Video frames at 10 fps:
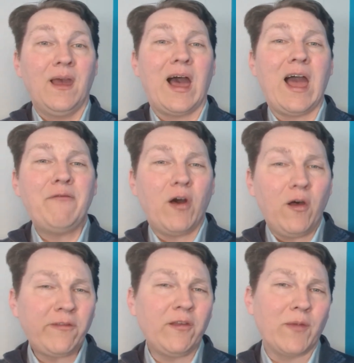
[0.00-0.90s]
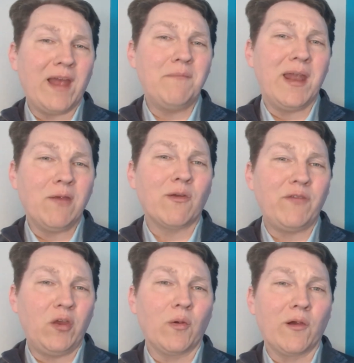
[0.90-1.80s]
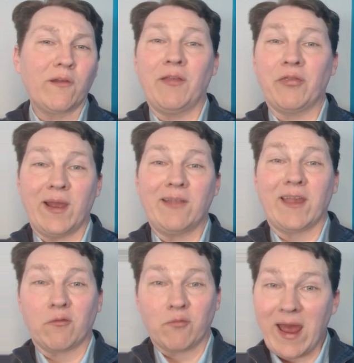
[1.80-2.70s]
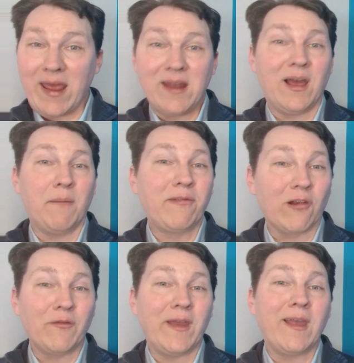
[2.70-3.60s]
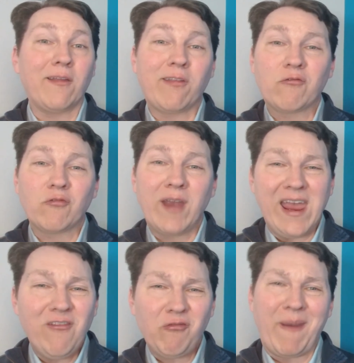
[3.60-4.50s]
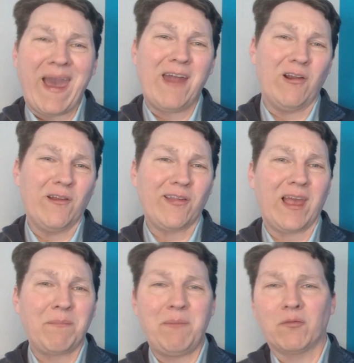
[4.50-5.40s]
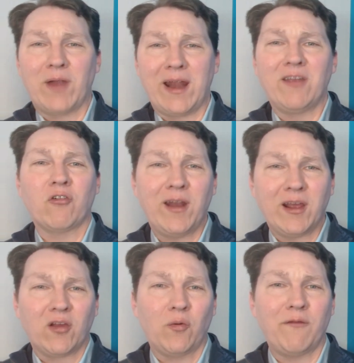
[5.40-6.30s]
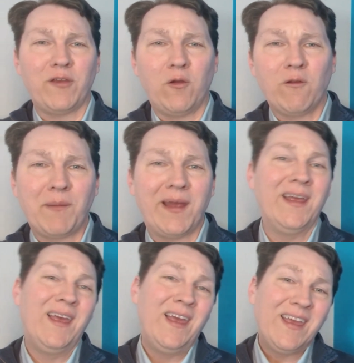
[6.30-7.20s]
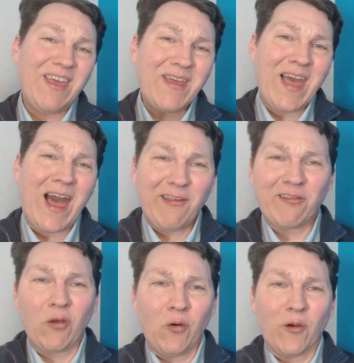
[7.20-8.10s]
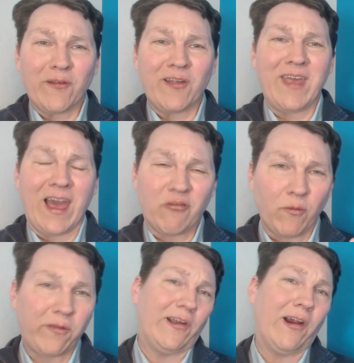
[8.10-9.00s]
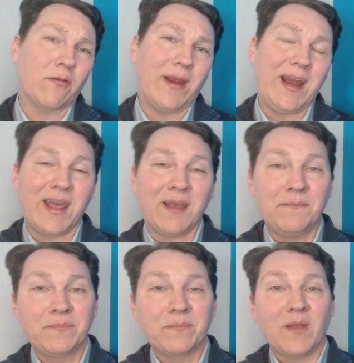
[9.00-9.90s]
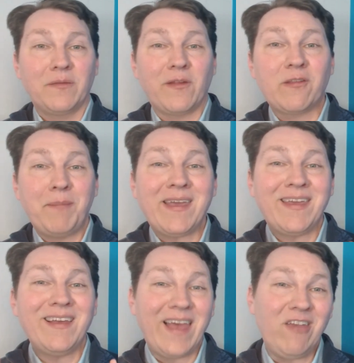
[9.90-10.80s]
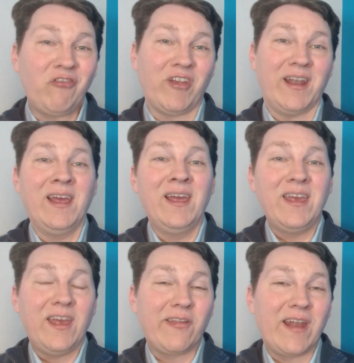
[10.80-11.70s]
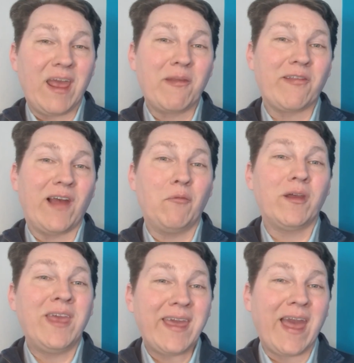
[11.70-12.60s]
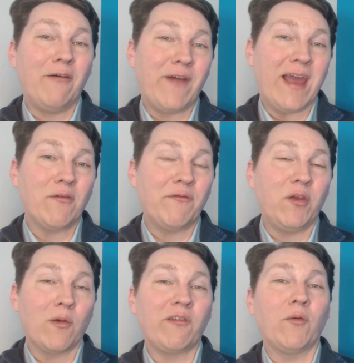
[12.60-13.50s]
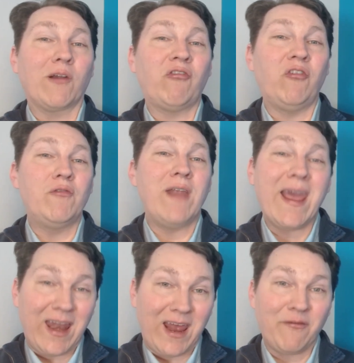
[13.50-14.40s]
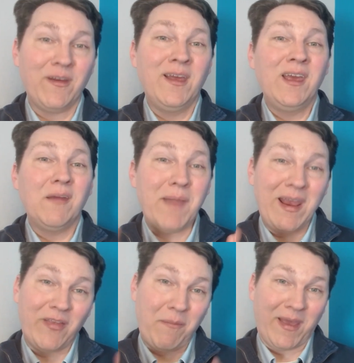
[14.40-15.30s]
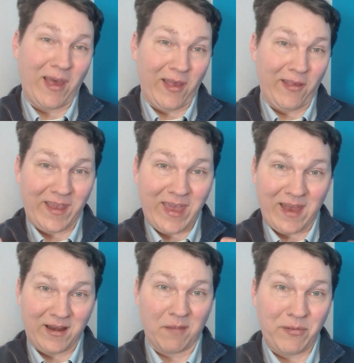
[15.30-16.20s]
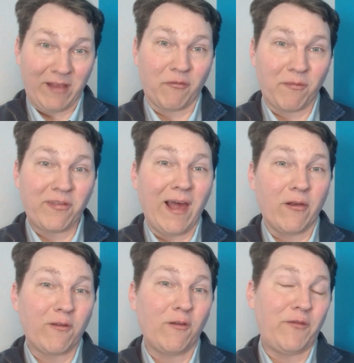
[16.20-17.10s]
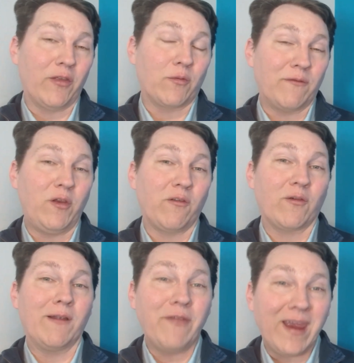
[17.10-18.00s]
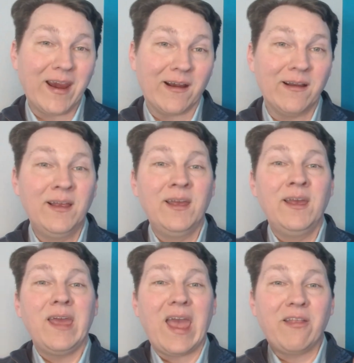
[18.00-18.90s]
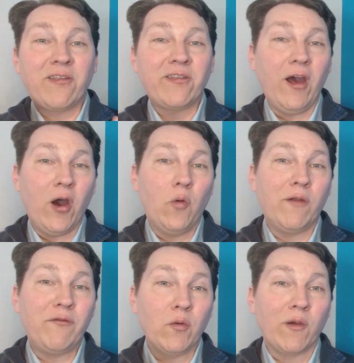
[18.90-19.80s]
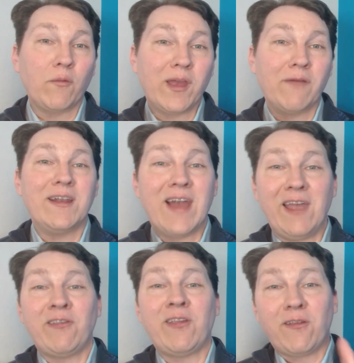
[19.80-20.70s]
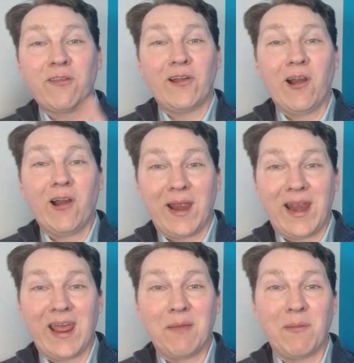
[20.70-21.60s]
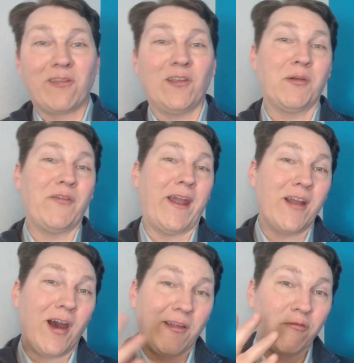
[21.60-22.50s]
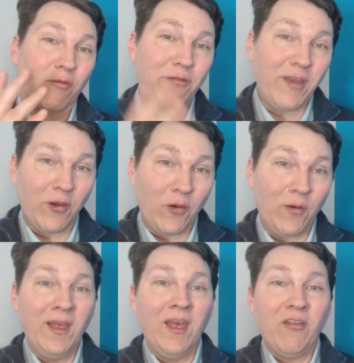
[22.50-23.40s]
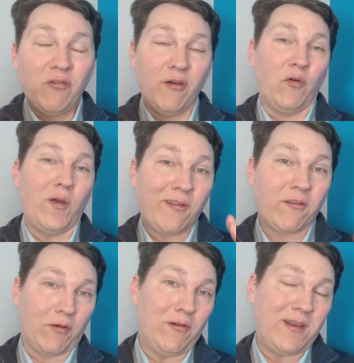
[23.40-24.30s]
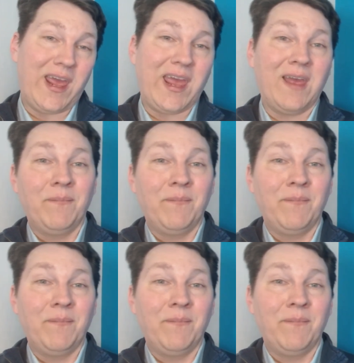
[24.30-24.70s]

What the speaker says: I've also read many reviewers on threads like Reddit observing strange patterns, like people writing critical reviews but giving high scores in the actual star rating. The speculation is that Amazon will kick out Vine reviewers who are too negative, mainly because they get complaints from sellers who feel the reviews are unfair. And so reviewers will give a nice star rating but still provide an honest review to avoid scrutiny.